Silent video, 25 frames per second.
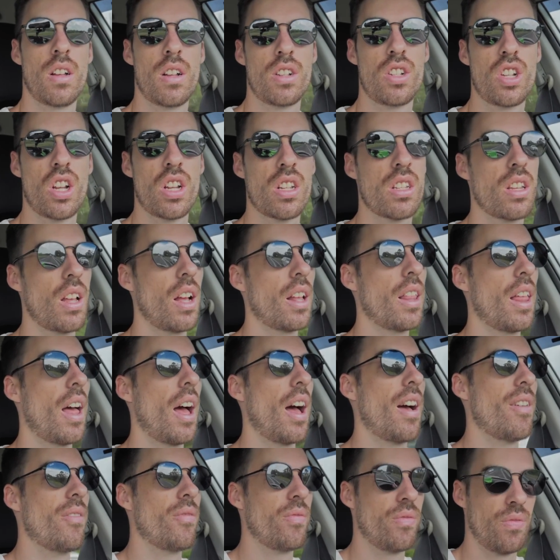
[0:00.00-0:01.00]
Just like
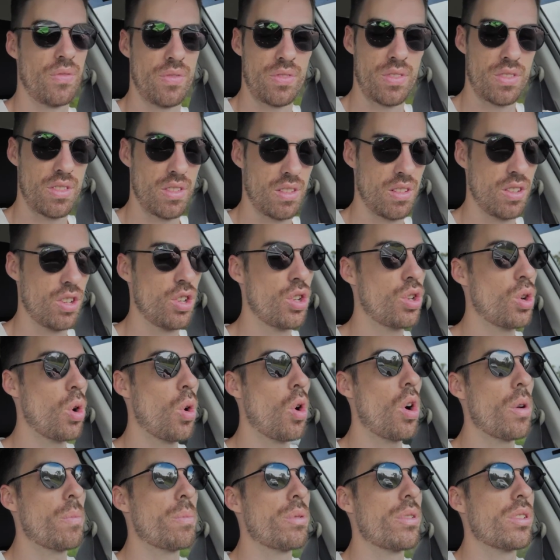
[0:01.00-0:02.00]
that.
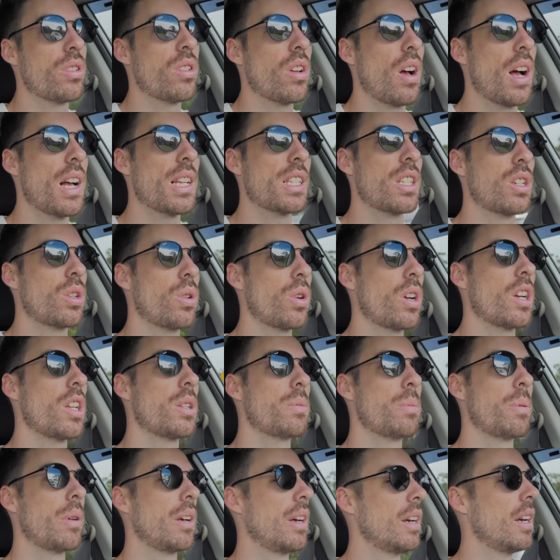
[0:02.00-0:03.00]
Short, precise,
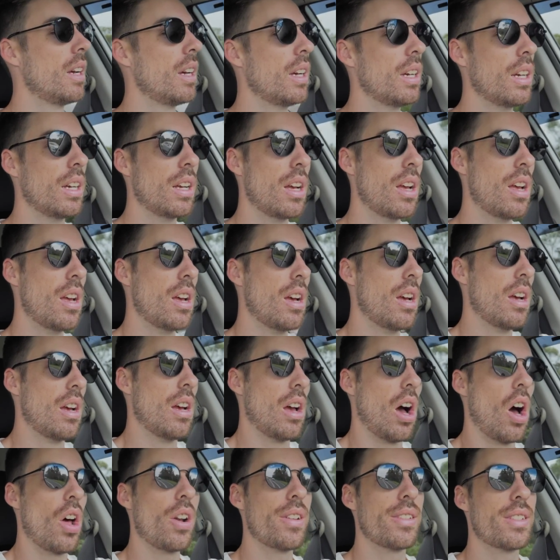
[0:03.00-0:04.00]
crisp.
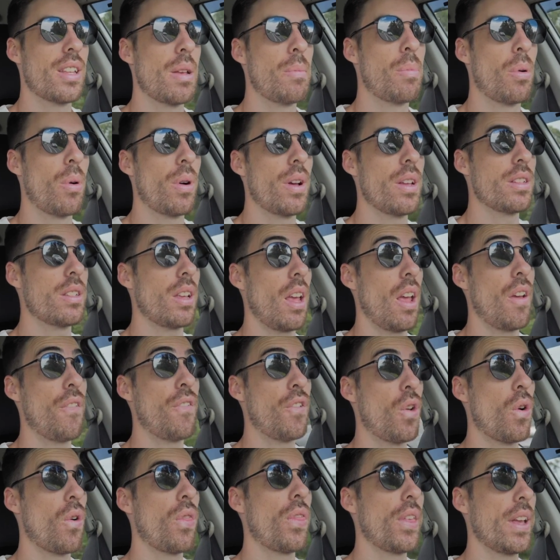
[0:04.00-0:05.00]
Honestly, boys, if
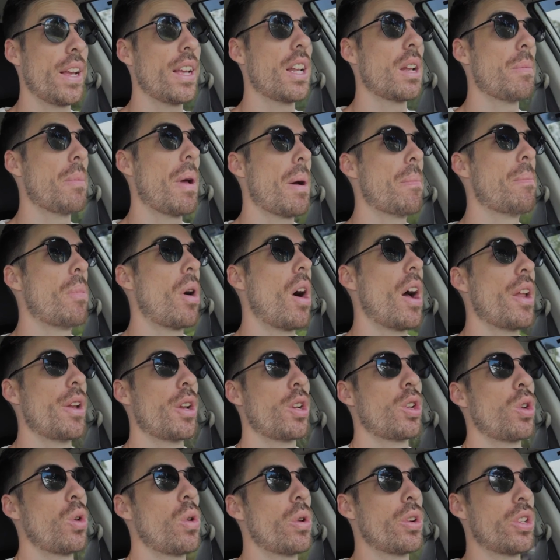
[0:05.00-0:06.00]
you're thinking about buying a
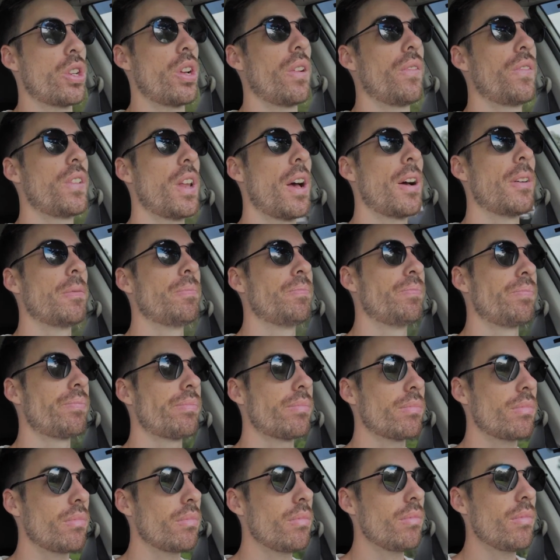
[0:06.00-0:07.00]
Shortshifter
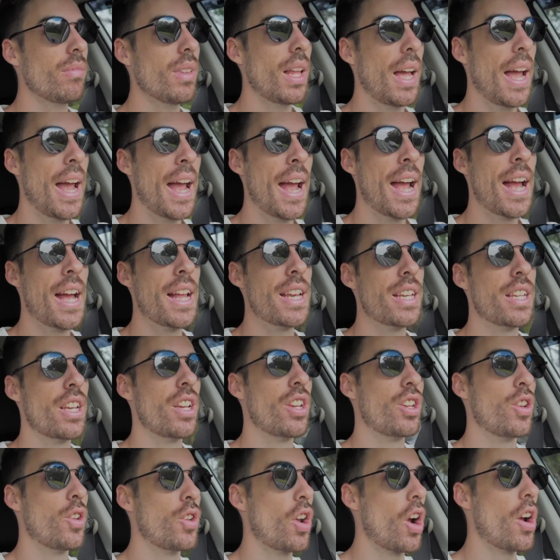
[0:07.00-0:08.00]

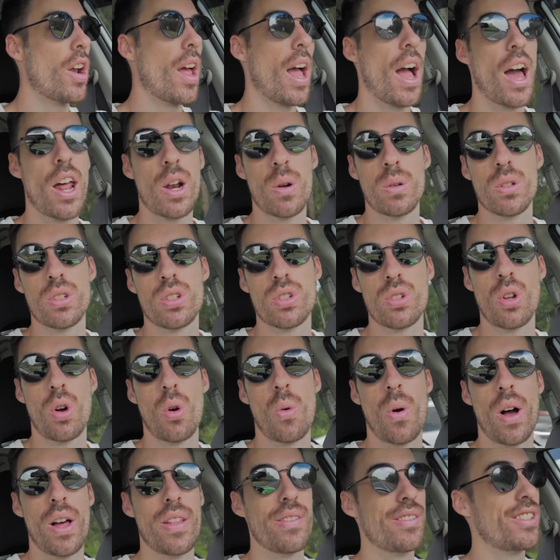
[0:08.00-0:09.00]
and you don't know how to install
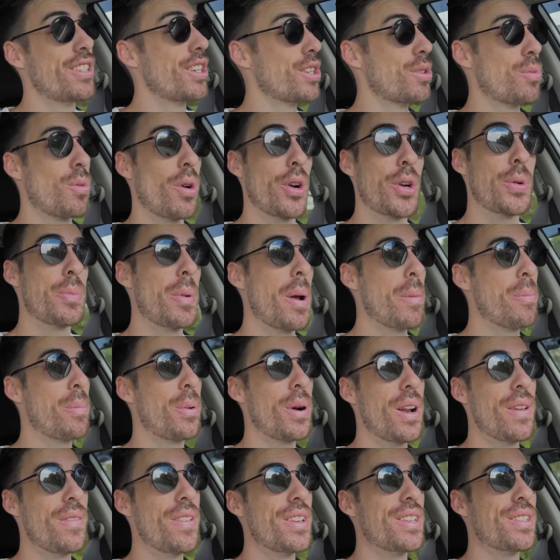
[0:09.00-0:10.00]
one, just watch my
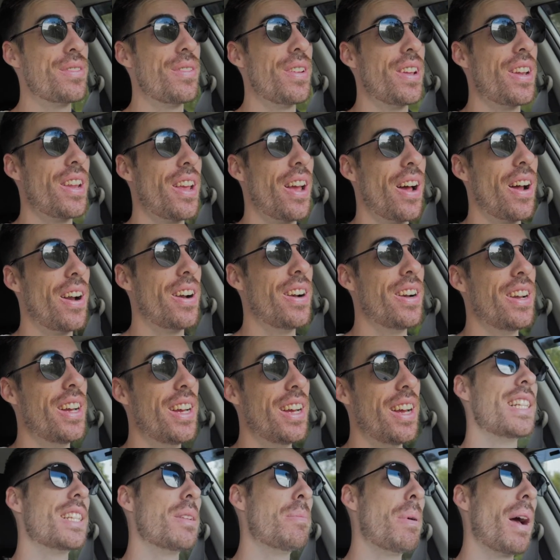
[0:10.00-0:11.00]
previous video.
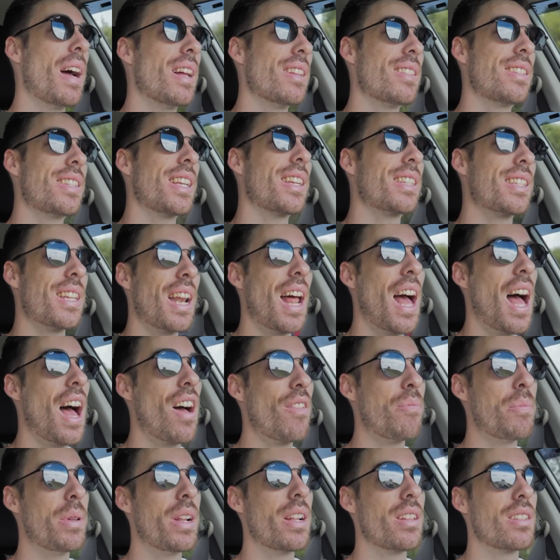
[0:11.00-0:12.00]
It's about
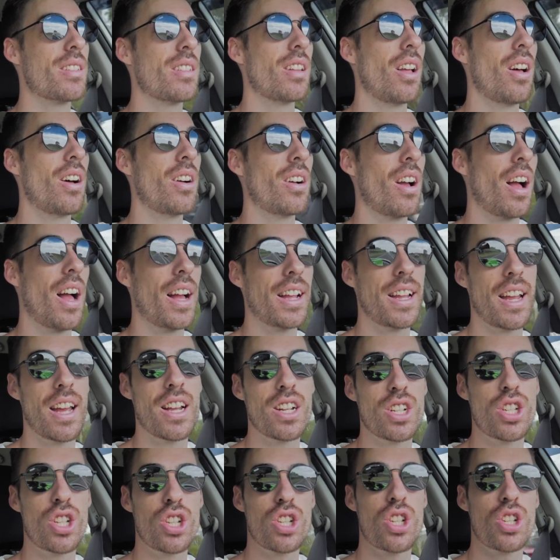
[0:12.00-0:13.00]
6.5 minutes long. I
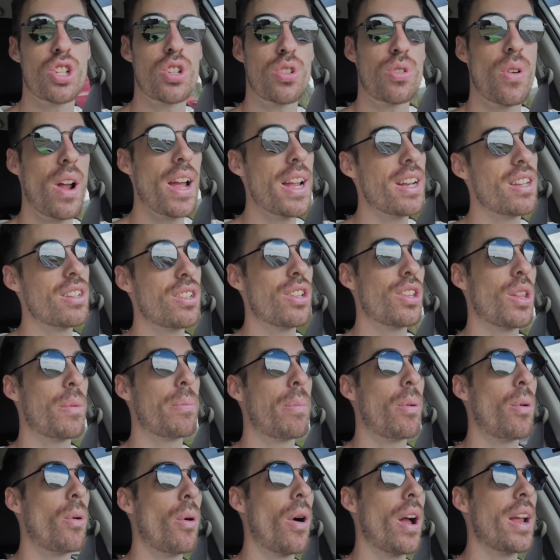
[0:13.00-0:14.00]
get straight to the
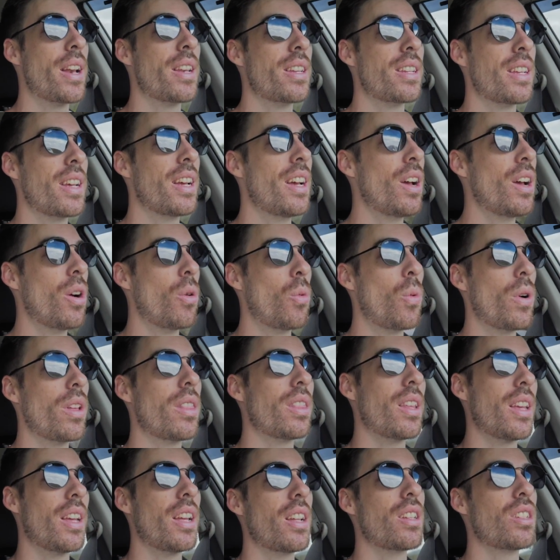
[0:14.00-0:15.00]
point with
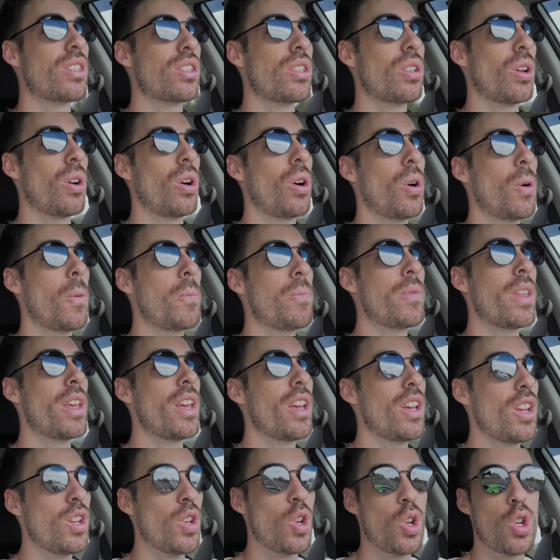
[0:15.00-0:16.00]
the install.
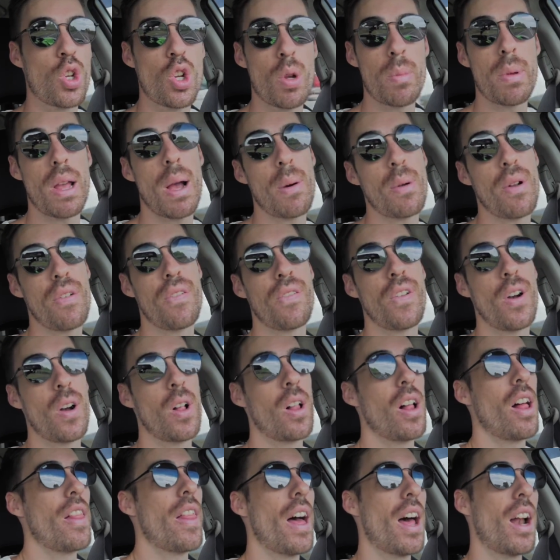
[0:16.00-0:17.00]
You should be able to
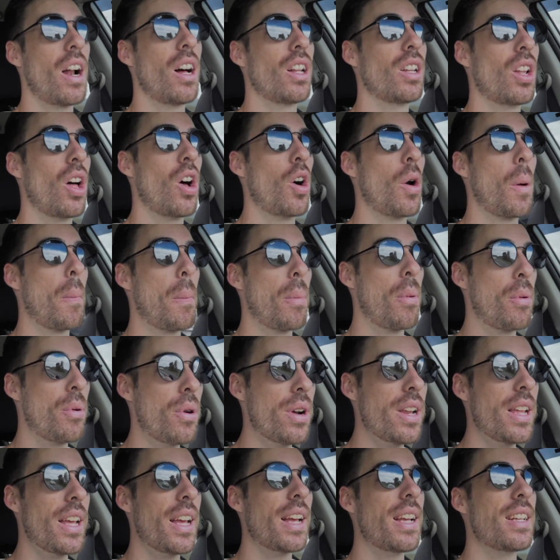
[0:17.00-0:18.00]
follow that along
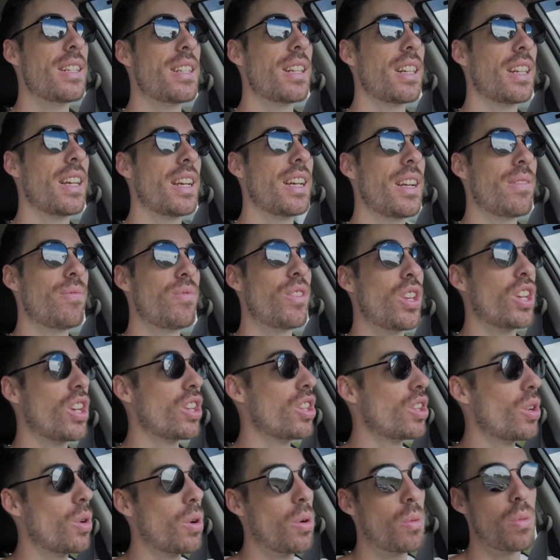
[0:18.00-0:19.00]
pretty easily. You can
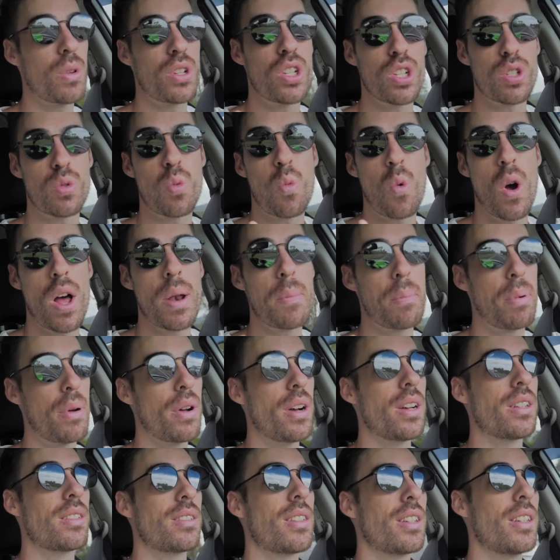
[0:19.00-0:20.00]
do it with just one
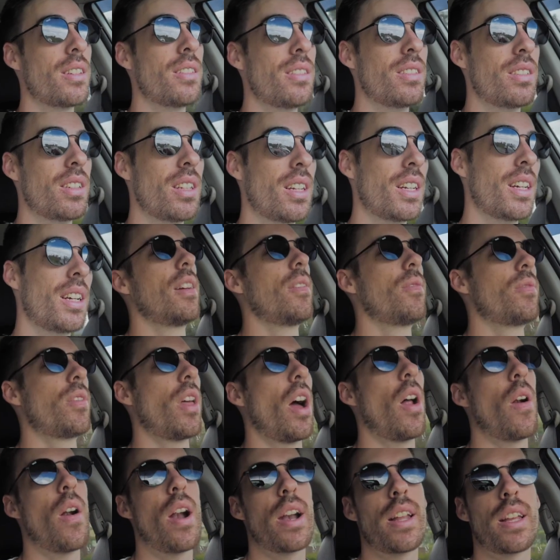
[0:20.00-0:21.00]
person.
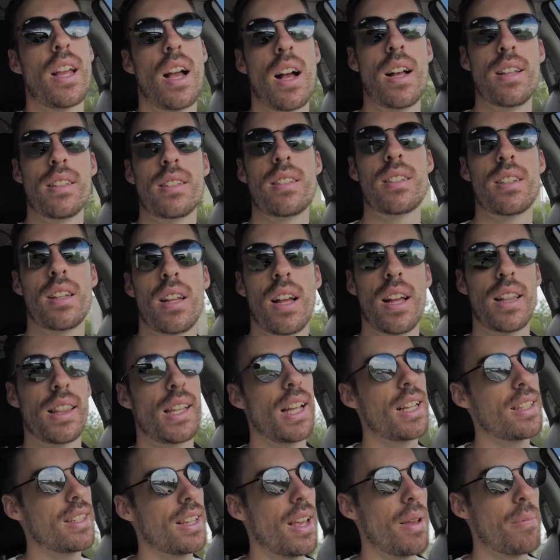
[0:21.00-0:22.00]
Alrighty guys,
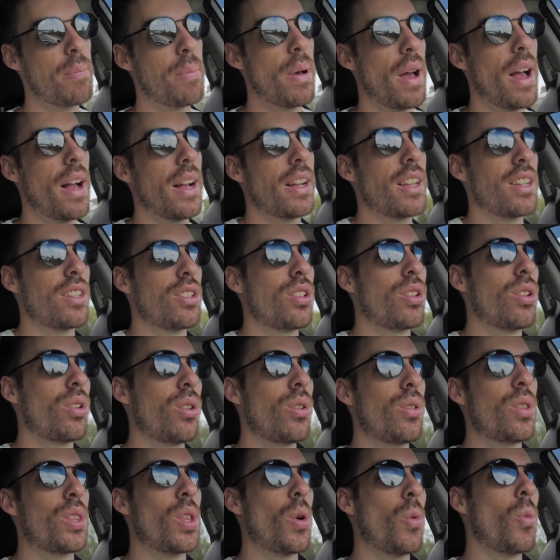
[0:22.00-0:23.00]
let's get back
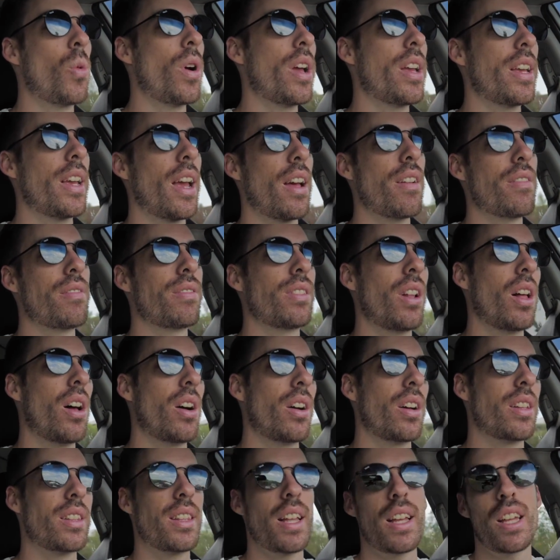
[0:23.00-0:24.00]
to the weekend
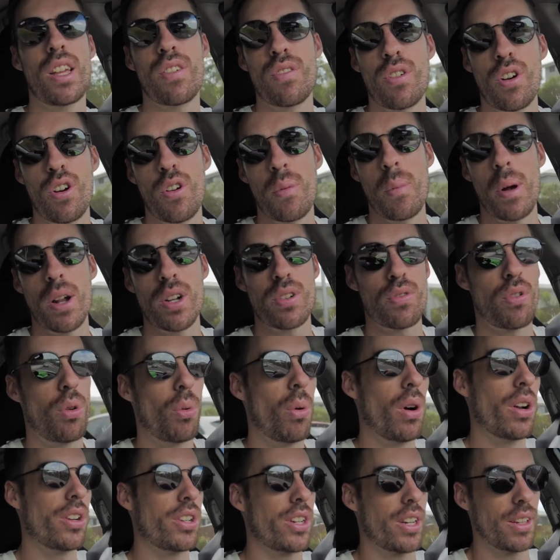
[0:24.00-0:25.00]
vlog. Thank you very much for
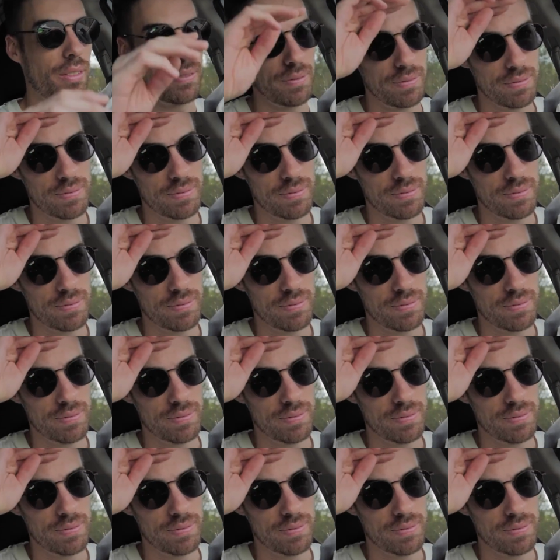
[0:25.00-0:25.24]
watching.